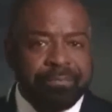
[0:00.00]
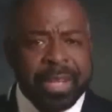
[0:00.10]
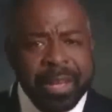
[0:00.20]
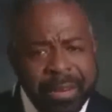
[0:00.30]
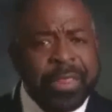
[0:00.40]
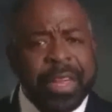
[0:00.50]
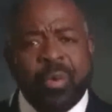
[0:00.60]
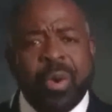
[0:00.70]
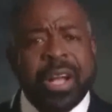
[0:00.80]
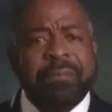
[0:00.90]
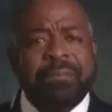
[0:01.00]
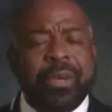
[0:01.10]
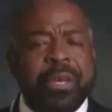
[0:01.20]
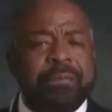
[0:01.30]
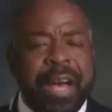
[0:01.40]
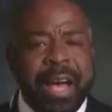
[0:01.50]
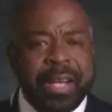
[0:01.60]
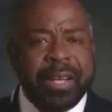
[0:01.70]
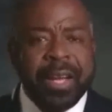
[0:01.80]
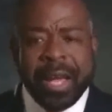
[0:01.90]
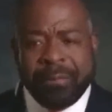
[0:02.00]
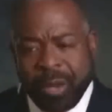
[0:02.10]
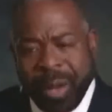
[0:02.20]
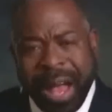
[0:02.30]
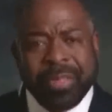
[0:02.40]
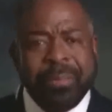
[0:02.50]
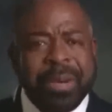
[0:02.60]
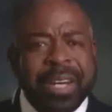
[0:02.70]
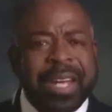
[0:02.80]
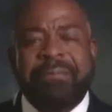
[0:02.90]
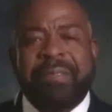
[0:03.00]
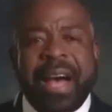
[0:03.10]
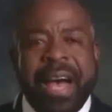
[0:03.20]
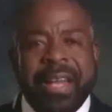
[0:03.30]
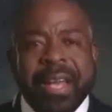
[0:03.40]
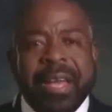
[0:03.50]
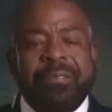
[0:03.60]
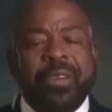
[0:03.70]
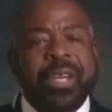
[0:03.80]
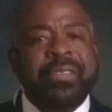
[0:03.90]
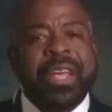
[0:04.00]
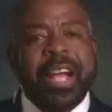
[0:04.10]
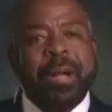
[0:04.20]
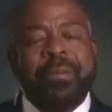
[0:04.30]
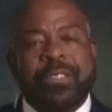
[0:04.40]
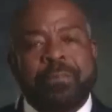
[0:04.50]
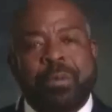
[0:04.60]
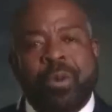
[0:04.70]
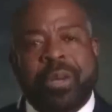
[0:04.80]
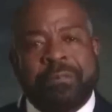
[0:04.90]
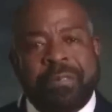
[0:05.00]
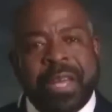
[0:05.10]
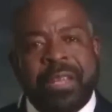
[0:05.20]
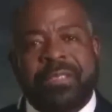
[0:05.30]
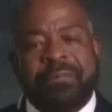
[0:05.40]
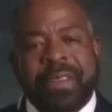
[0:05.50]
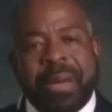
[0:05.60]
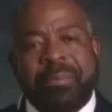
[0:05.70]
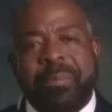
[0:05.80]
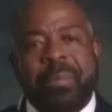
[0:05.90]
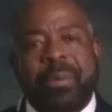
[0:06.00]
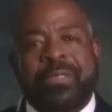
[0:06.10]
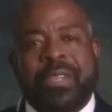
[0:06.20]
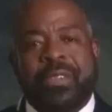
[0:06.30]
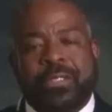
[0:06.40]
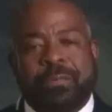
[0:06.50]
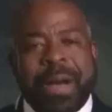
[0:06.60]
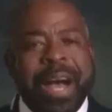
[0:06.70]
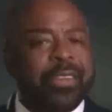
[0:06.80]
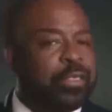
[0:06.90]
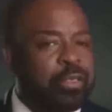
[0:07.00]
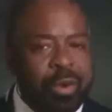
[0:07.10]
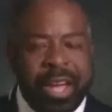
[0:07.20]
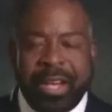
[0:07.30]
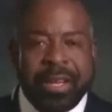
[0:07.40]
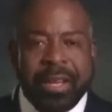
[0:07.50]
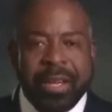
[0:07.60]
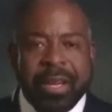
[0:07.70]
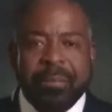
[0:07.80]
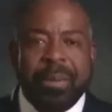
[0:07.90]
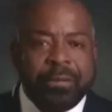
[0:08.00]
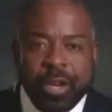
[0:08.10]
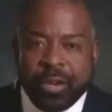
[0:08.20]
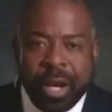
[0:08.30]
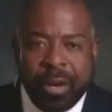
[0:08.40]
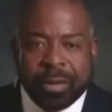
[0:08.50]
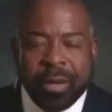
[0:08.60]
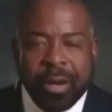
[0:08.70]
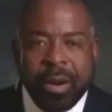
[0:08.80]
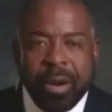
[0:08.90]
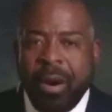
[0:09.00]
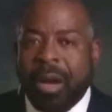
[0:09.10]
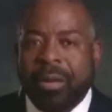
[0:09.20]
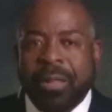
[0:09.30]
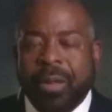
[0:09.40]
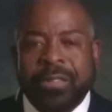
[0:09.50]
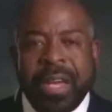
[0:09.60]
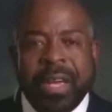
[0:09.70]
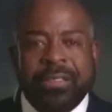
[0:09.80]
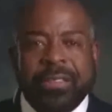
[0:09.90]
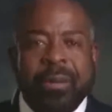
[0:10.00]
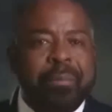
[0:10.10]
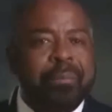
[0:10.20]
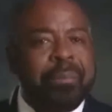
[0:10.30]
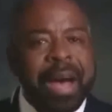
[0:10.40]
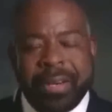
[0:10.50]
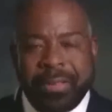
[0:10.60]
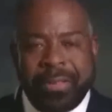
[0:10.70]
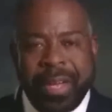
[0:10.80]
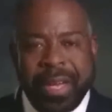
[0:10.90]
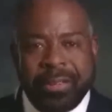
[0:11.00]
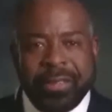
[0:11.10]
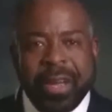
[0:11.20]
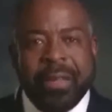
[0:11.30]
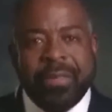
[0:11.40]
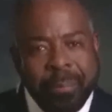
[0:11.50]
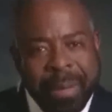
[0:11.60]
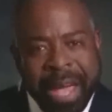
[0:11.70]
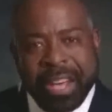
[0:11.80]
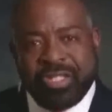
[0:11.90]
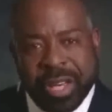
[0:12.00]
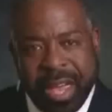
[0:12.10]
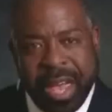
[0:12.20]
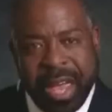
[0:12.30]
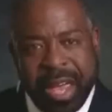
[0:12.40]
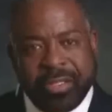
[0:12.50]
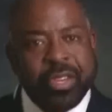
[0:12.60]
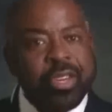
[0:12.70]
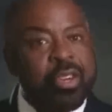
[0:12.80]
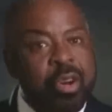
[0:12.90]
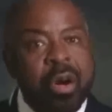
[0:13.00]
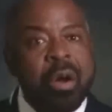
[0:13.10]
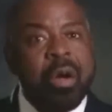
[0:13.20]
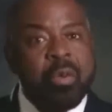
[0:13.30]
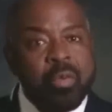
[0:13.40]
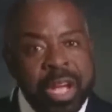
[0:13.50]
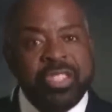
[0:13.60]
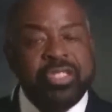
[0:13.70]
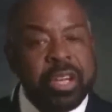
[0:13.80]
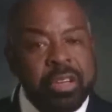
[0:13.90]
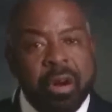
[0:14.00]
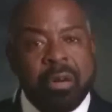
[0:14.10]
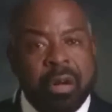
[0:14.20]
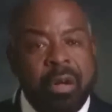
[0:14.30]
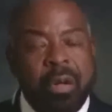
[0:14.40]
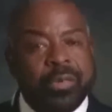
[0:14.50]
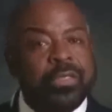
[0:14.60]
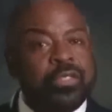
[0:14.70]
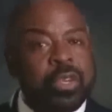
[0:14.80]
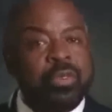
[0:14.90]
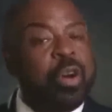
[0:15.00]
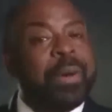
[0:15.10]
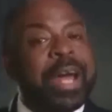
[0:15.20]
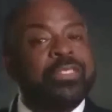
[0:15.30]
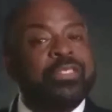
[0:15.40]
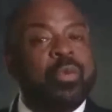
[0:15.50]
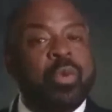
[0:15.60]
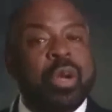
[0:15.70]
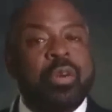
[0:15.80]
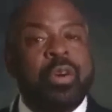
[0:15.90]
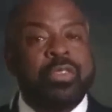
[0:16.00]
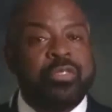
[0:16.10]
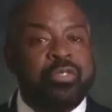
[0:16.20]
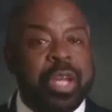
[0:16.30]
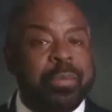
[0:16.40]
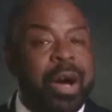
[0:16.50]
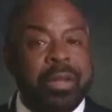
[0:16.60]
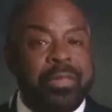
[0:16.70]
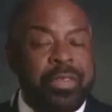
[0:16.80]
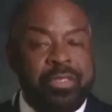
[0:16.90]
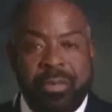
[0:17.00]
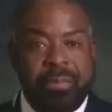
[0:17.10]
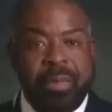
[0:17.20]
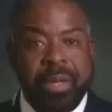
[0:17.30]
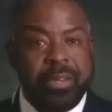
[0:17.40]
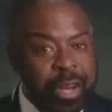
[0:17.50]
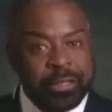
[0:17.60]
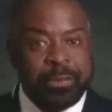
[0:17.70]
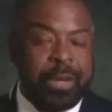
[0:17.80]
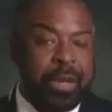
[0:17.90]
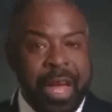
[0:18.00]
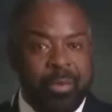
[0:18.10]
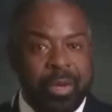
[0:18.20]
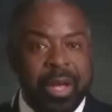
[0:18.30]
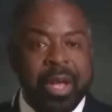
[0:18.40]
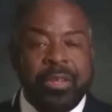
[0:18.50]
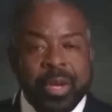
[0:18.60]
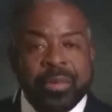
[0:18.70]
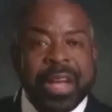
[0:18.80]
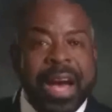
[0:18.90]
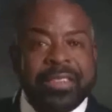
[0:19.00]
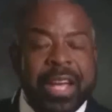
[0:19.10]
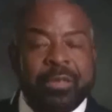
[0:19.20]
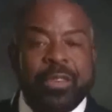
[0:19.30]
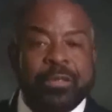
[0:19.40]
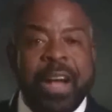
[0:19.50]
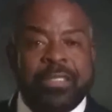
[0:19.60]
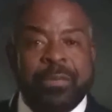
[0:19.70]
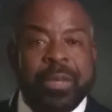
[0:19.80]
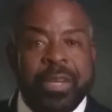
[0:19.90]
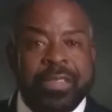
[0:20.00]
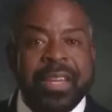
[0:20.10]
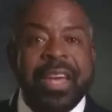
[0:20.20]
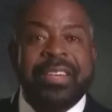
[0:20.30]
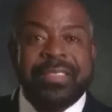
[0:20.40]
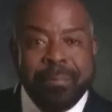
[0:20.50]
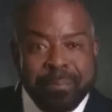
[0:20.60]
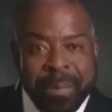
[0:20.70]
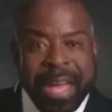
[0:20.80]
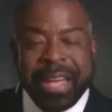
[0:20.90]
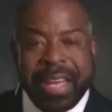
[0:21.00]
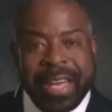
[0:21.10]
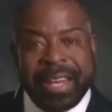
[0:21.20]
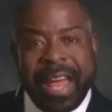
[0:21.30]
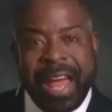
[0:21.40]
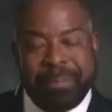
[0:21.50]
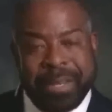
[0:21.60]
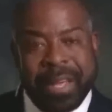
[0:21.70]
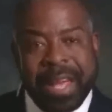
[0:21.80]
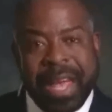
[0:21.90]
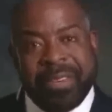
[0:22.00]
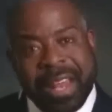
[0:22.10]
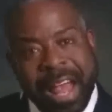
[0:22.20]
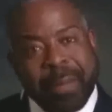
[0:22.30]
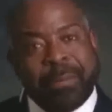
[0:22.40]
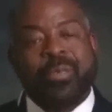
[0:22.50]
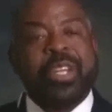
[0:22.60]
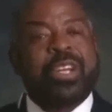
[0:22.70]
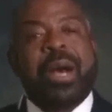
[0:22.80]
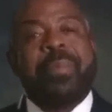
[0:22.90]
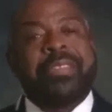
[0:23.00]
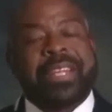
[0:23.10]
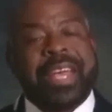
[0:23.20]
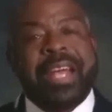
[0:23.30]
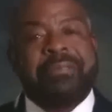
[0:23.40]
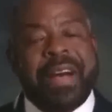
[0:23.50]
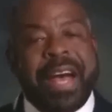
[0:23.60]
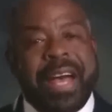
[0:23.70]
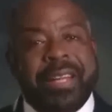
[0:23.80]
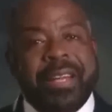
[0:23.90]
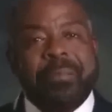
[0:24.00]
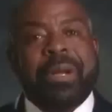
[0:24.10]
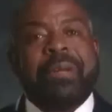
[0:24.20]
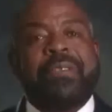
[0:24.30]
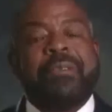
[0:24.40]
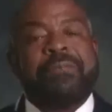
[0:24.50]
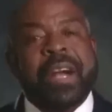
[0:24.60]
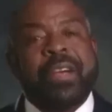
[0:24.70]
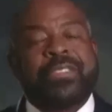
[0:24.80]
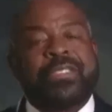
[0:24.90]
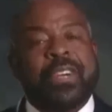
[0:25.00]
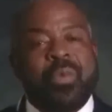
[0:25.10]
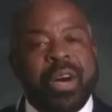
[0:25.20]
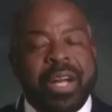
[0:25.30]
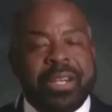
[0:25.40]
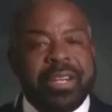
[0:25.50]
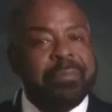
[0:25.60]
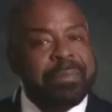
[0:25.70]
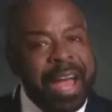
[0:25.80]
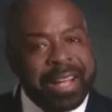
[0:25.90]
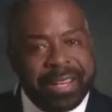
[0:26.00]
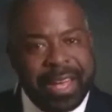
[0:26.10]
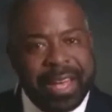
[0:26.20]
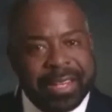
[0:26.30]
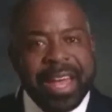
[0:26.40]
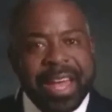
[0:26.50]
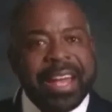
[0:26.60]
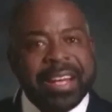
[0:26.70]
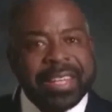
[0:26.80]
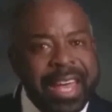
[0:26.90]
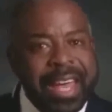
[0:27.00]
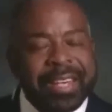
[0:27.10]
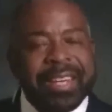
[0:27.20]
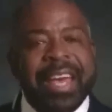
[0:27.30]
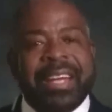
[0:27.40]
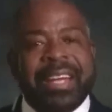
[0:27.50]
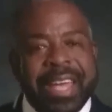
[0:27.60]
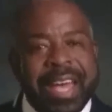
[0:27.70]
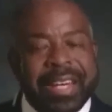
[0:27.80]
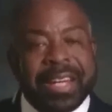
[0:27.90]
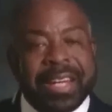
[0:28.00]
If everything works out for you, fine. If you have the money, fine. If you can get the help and support of friends and family members and your spouse, great. But if you don't, all of those things are minor things. The major key to your reaching your goals is you. Nobody's going to work on your dream harder than you. Trust me on that one. You've got to take responsibility to make it happen. If it happens when you come out the gate, fine. But if you fail, so what? Come back again and again and again and